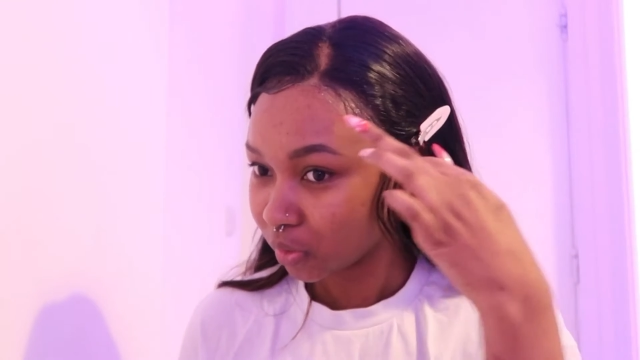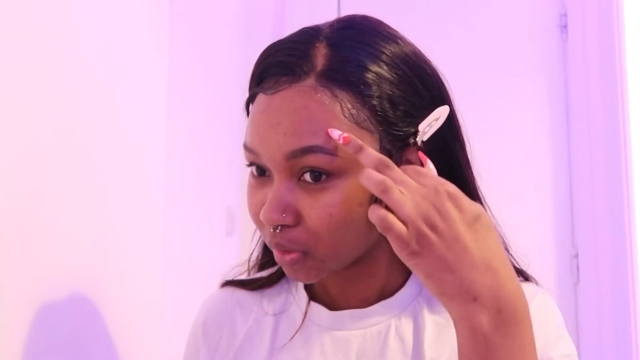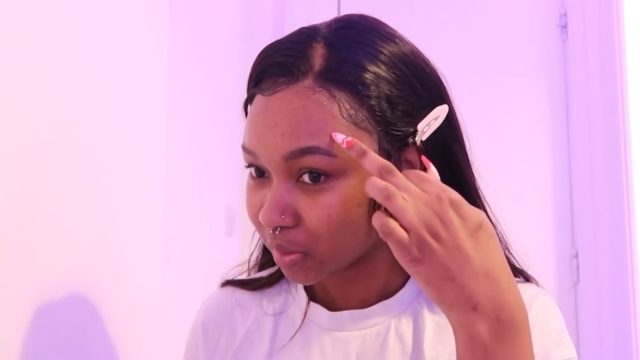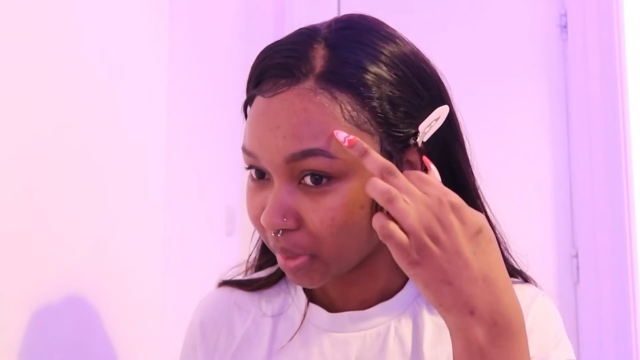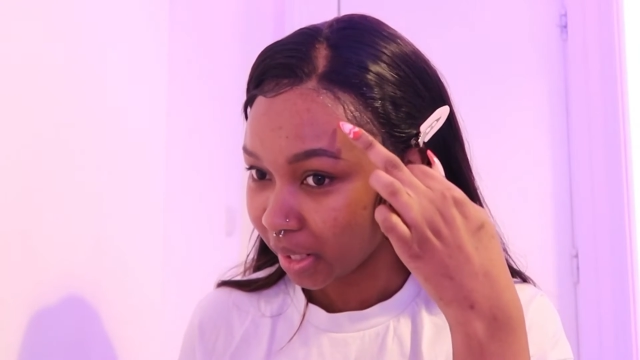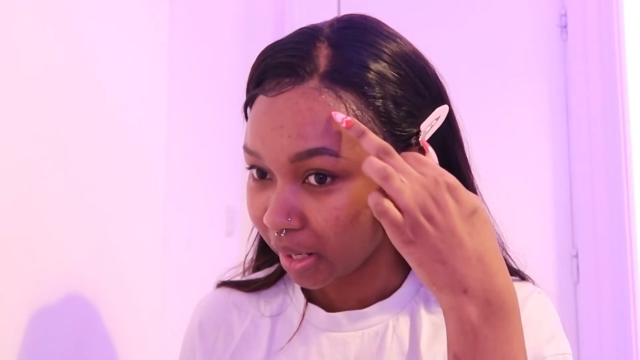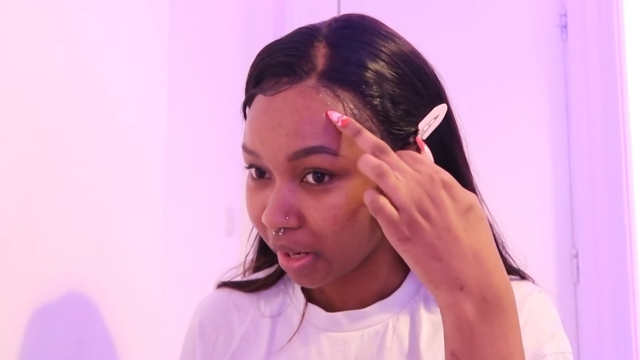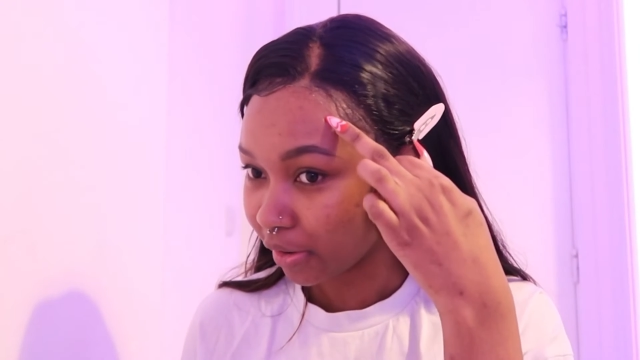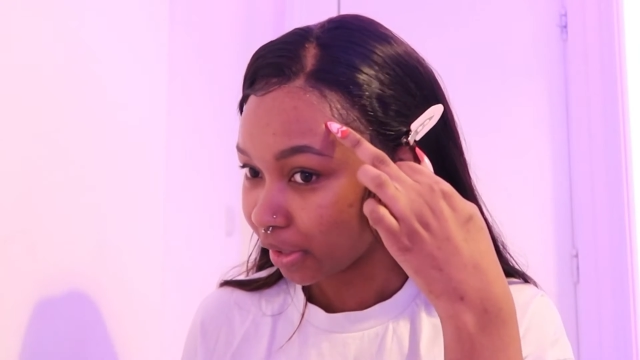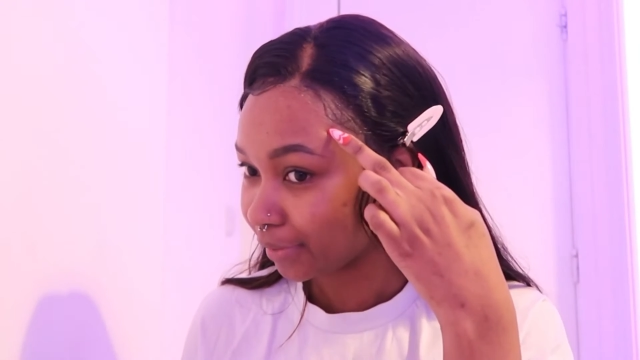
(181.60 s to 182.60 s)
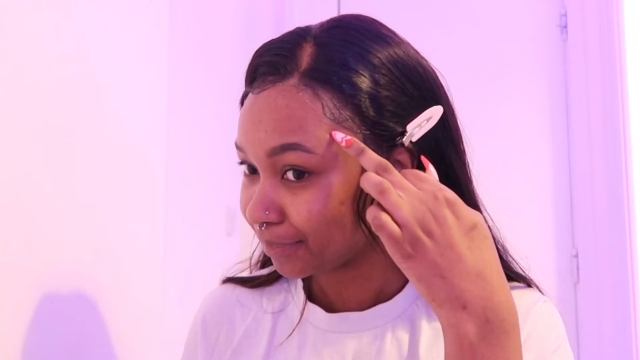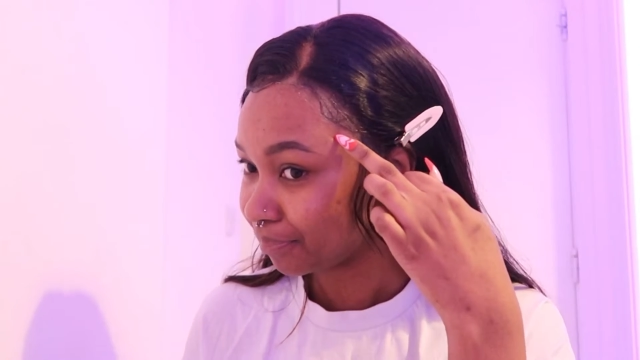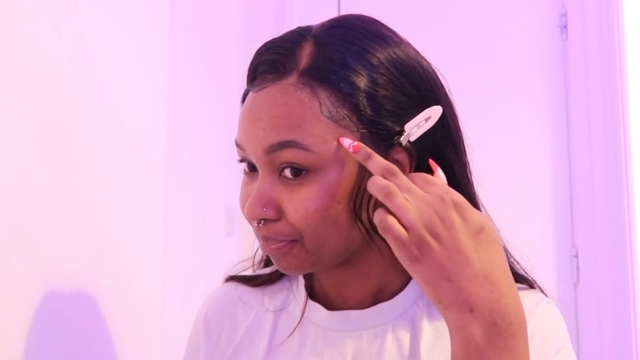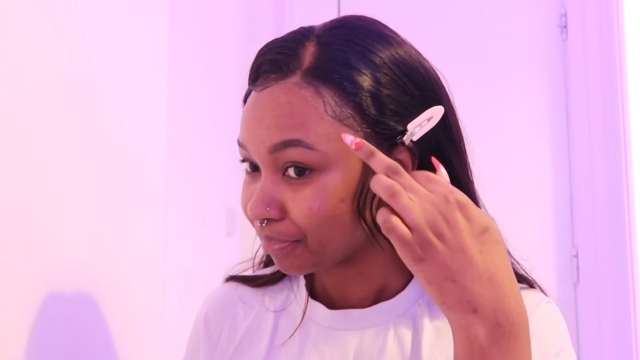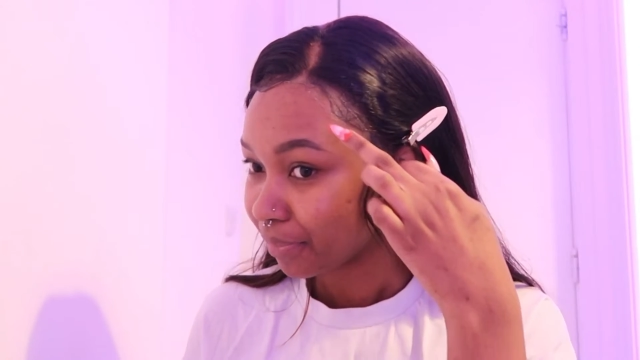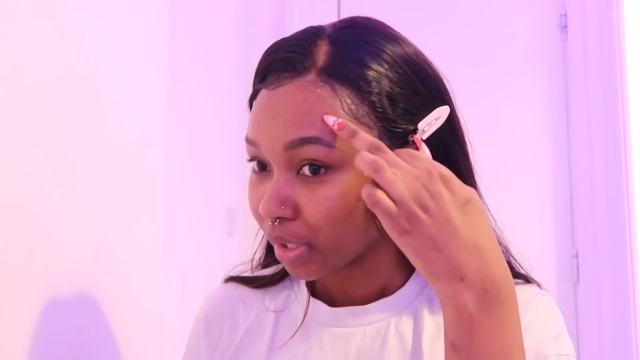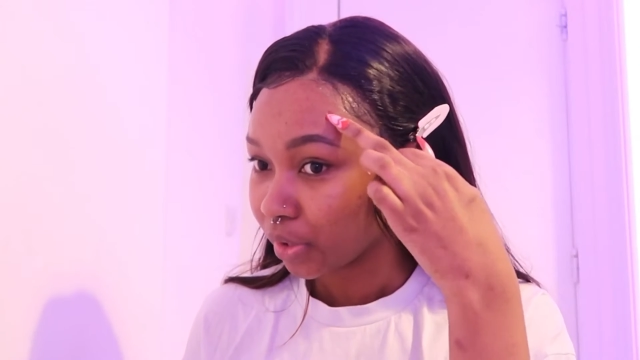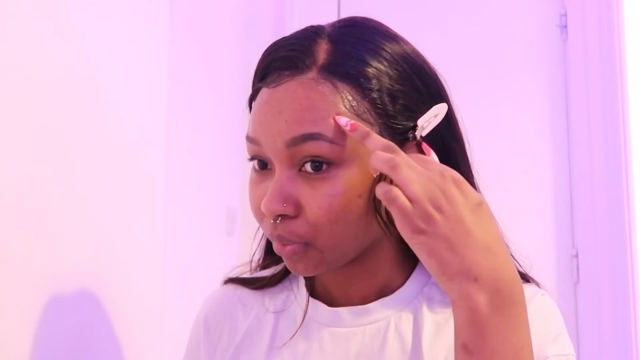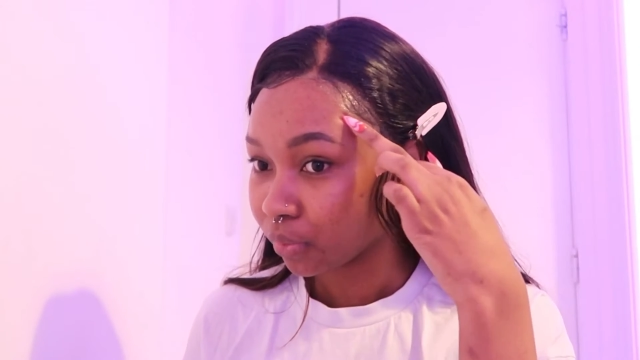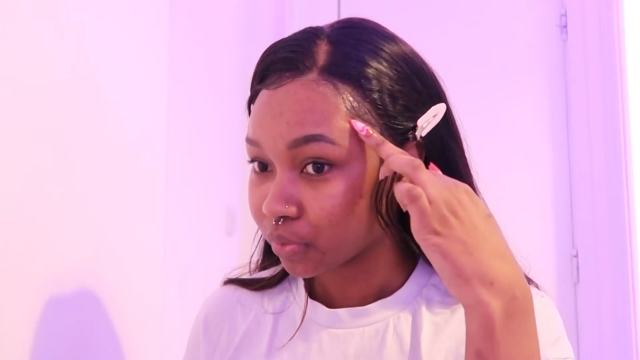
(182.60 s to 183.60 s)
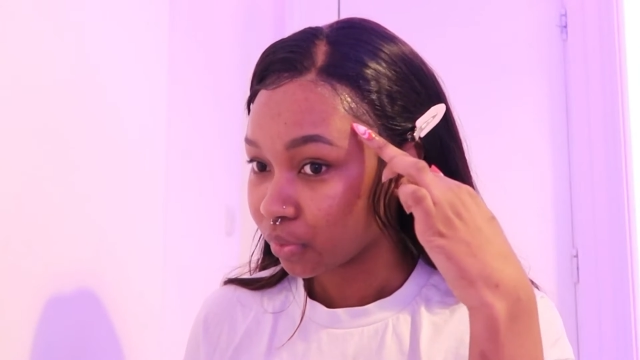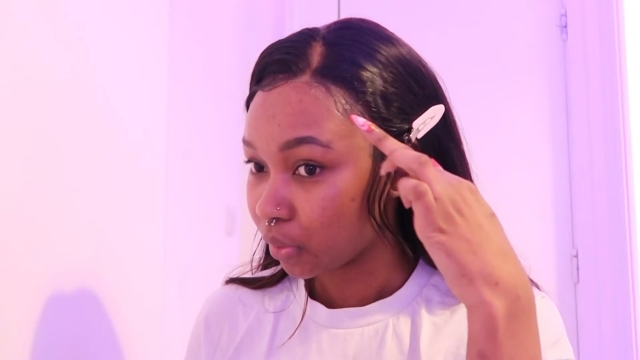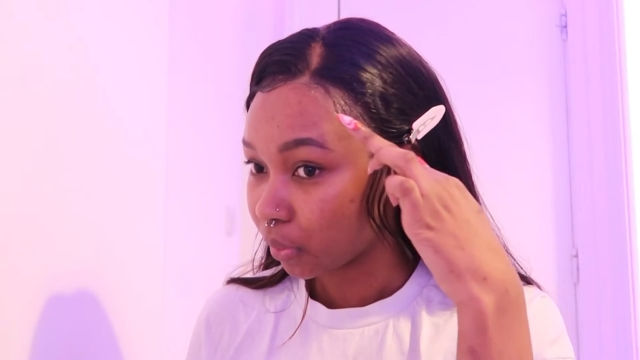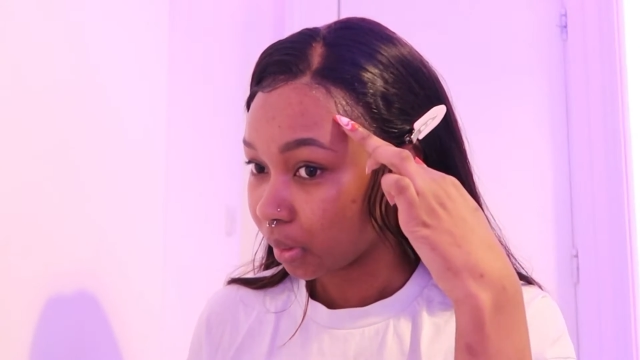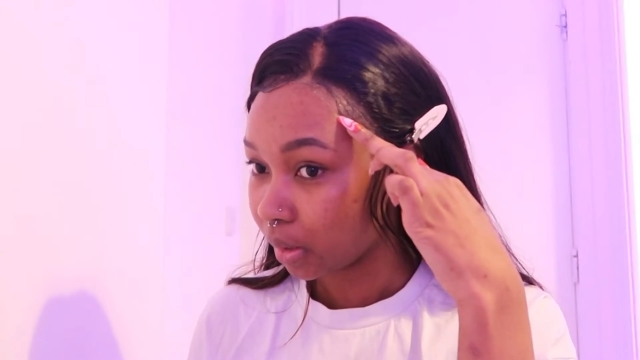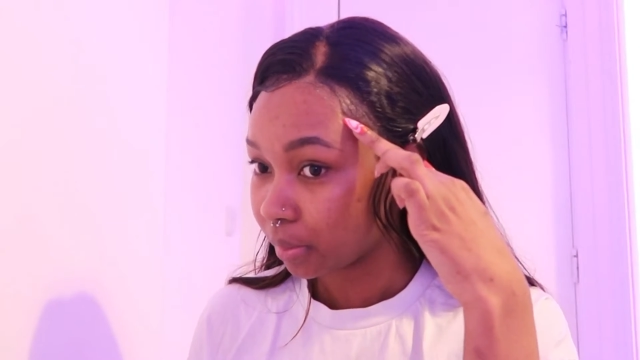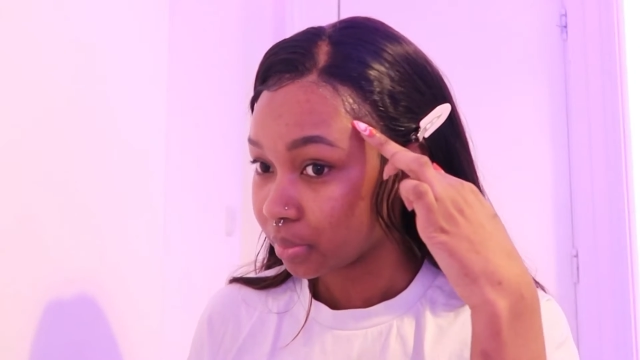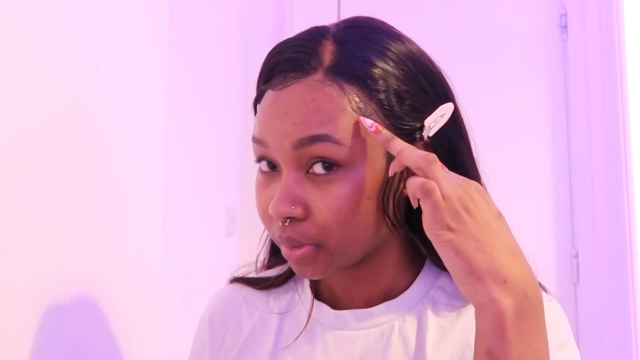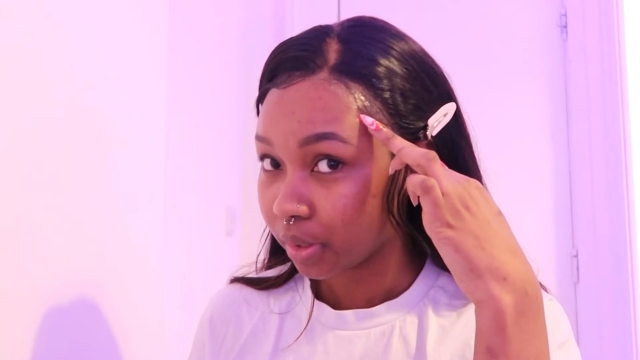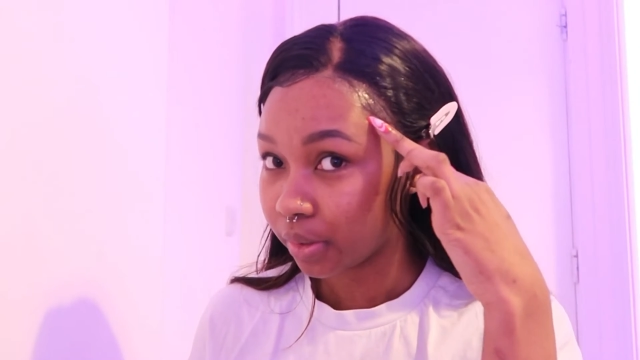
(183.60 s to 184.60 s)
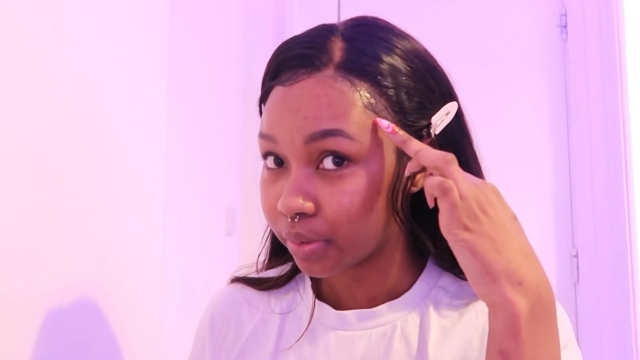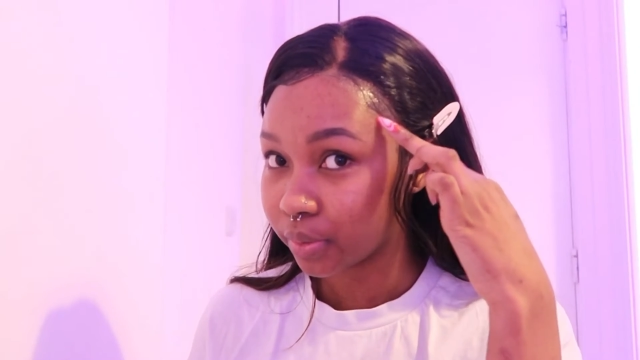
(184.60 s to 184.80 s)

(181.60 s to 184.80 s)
because my hair goes all the way up to here.